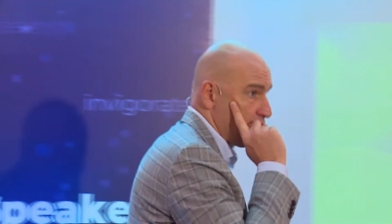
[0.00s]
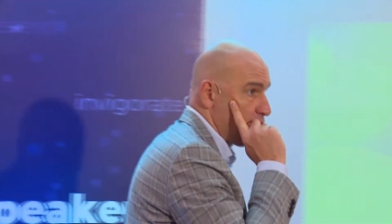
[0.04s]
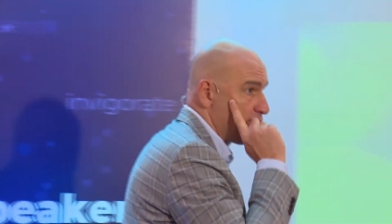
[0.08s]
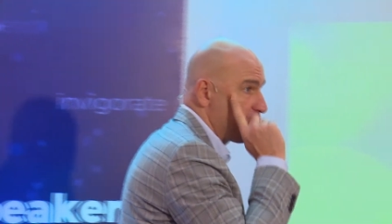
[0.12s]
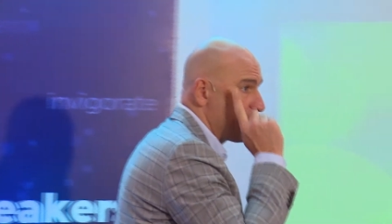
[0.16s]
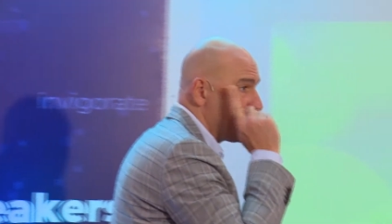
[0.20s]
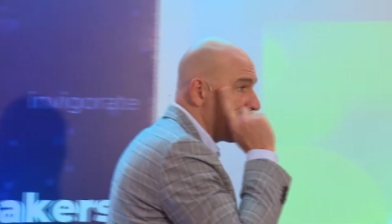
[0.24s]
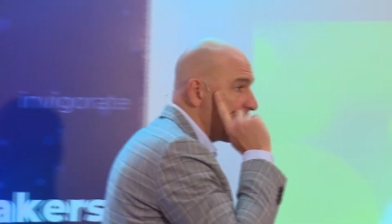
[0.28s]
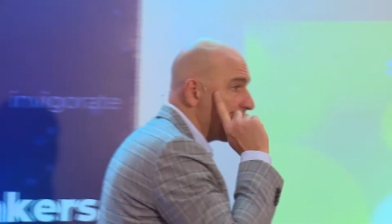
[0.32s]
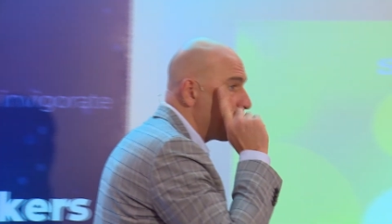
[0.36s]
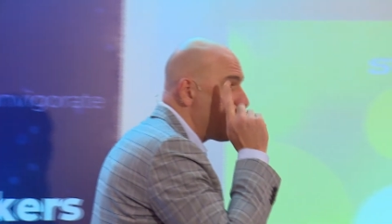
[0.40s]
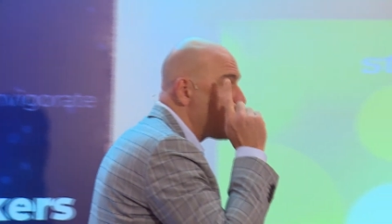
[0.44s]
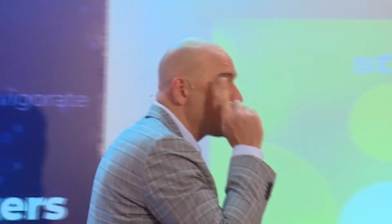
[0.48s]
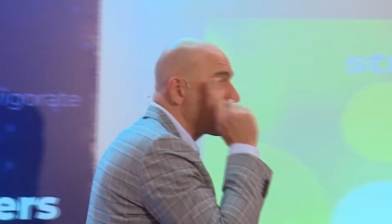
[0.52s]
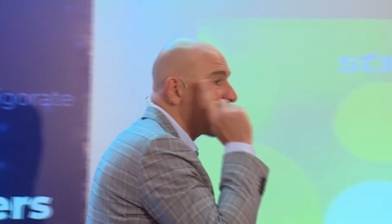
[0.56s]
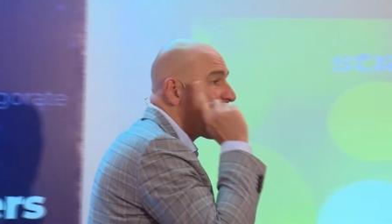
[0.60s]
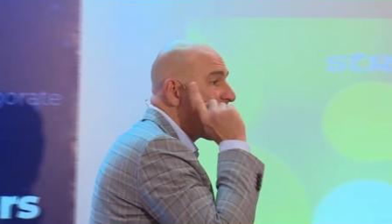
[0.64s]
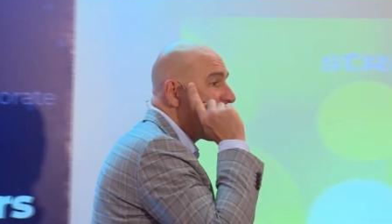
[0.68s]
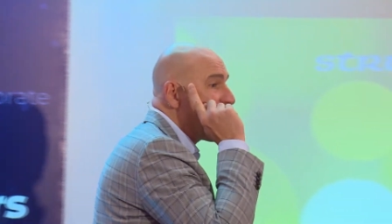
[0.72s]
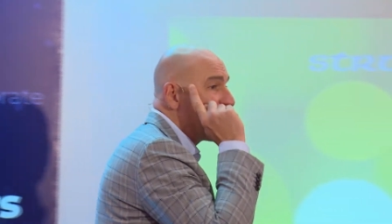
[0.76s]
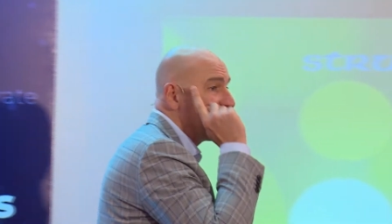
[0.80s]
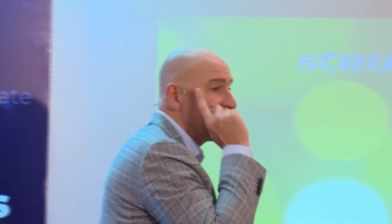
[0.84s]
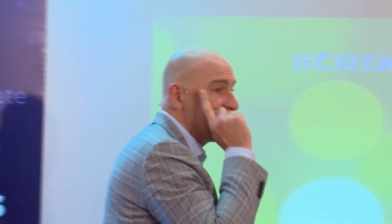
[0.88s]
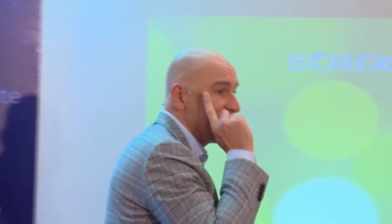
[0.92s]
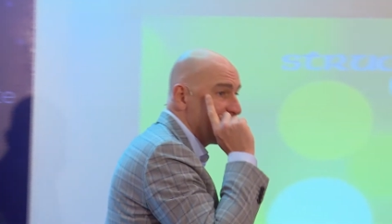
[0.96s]
You're thinking
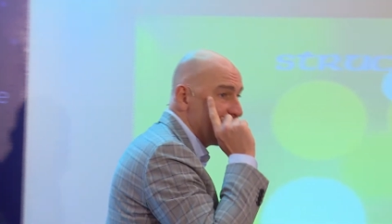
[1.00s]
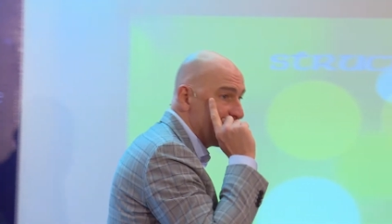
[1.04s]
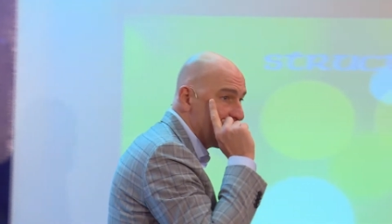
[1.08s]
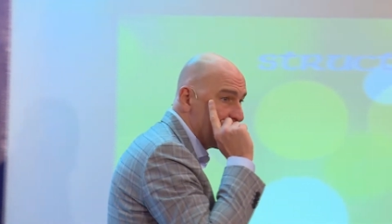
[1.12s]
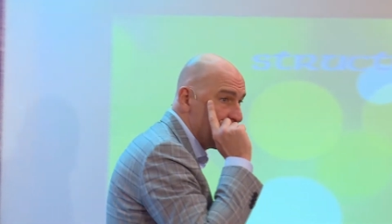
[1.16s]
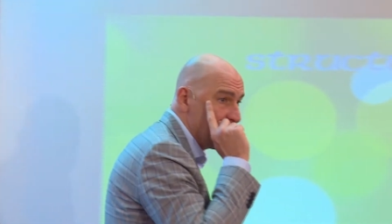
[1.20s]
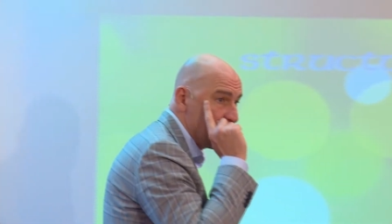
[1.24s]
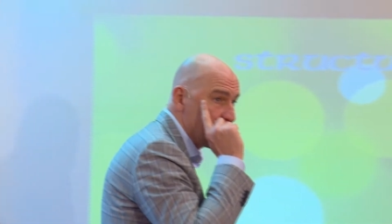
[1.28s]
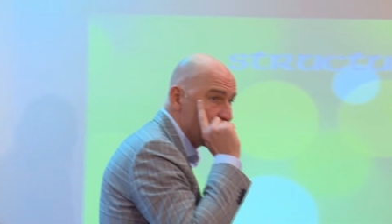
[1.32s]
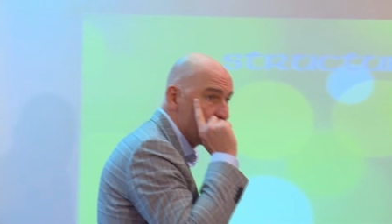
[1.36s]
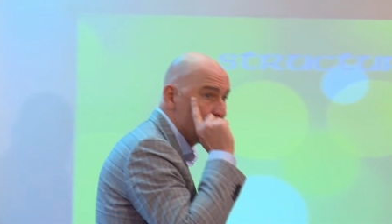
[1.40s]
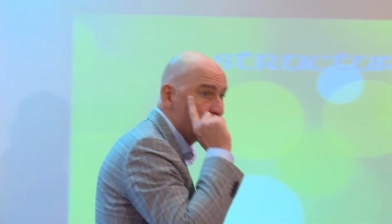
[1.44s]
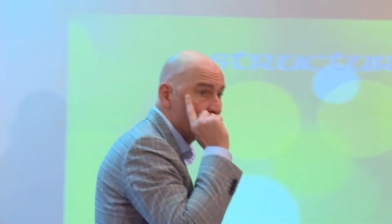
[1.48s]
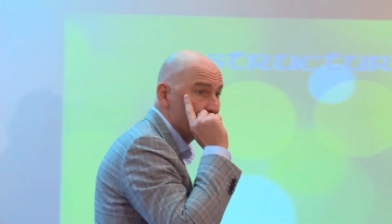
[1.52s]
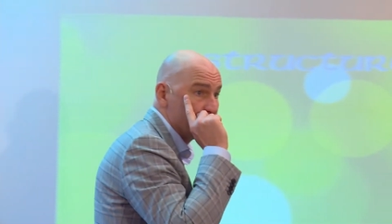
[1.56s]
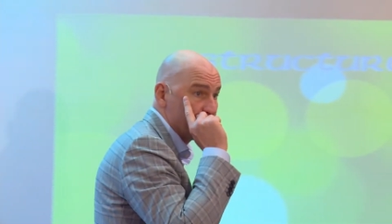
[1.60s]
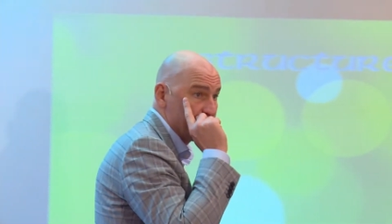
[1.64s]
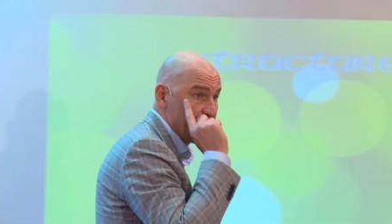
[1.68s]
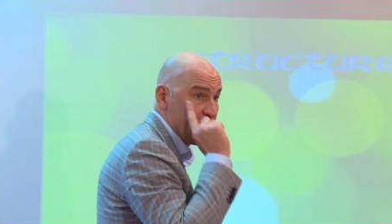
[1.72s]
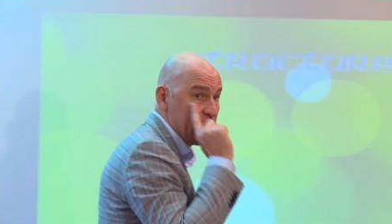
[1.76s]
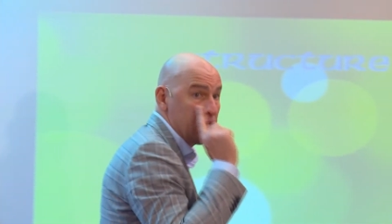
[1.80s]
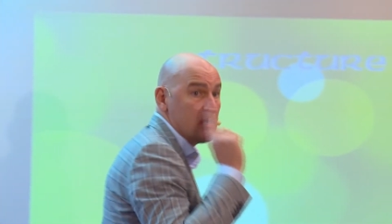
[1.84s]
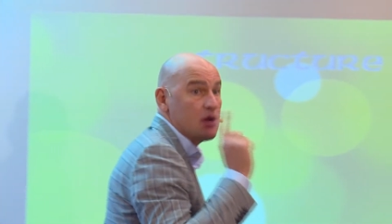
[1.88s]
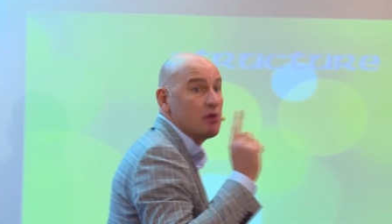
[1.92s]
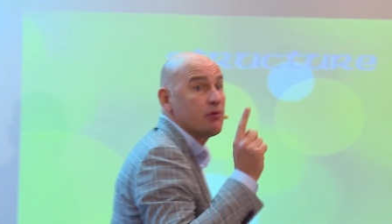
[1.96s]
about idea you
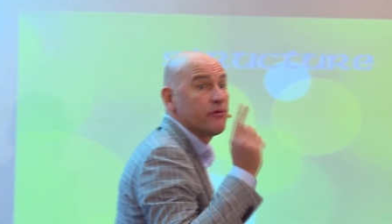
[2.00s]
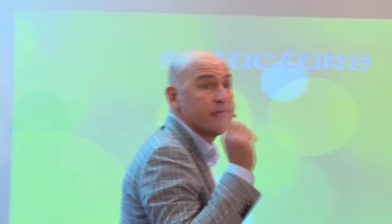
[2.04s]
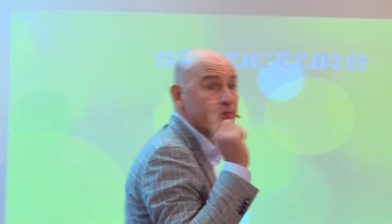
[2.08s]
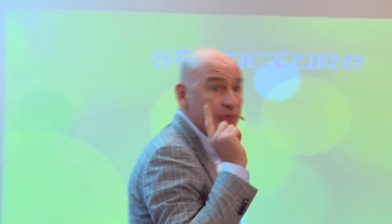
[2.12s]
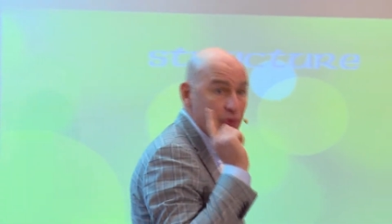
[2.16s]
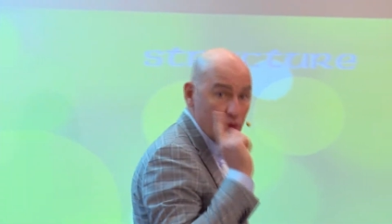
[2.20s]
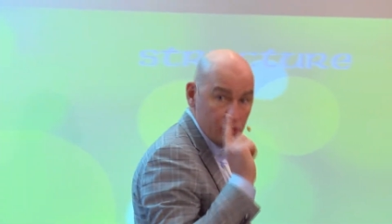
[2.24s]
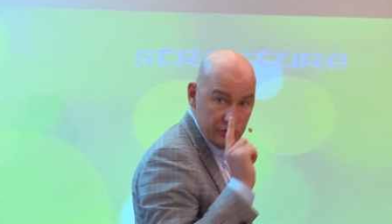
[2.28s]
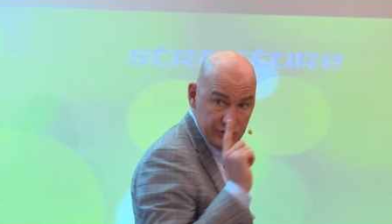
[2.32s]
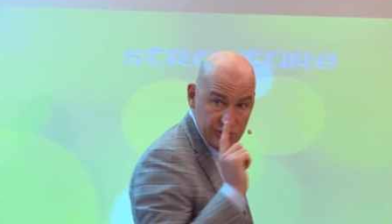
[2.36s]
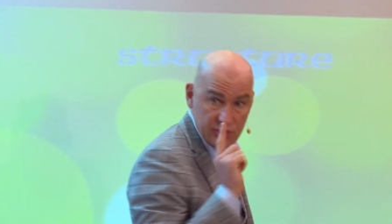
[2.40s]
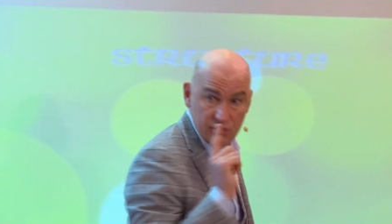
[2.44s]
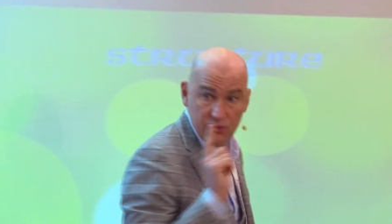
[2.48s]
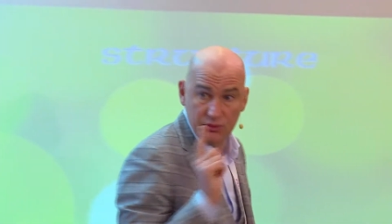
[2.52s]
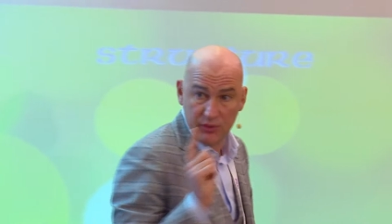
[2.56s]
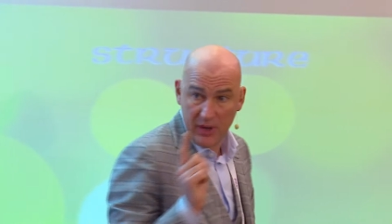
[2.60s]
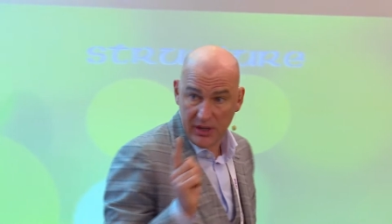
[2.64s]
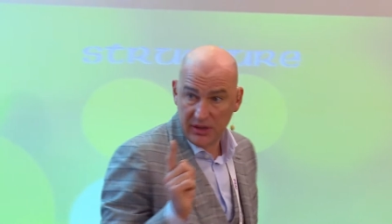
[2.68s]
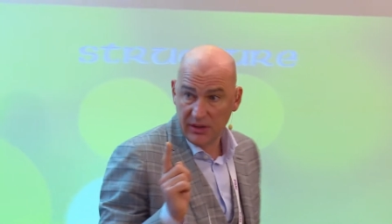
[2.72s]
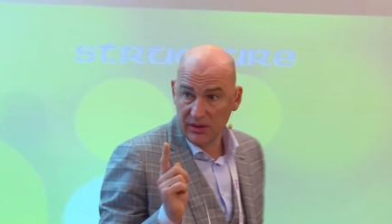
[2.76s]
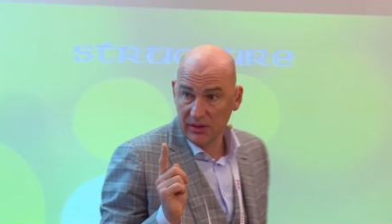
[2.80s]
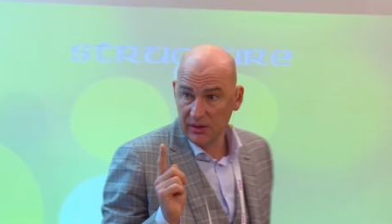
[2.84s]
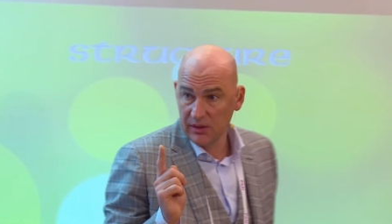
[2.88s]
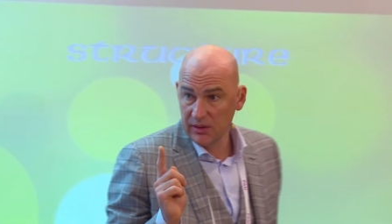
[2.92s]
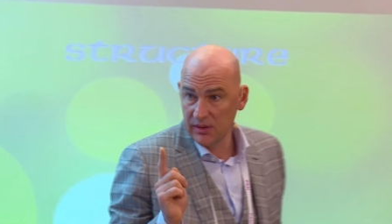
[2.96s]
share first,
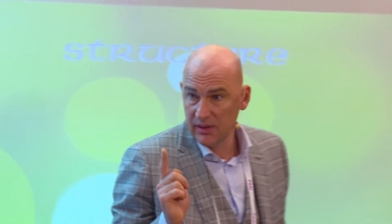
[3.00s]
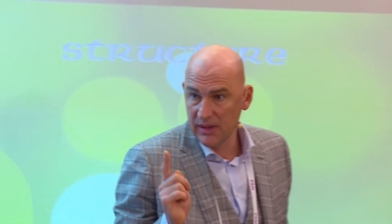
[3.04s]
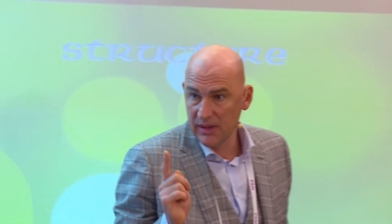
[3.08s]
right?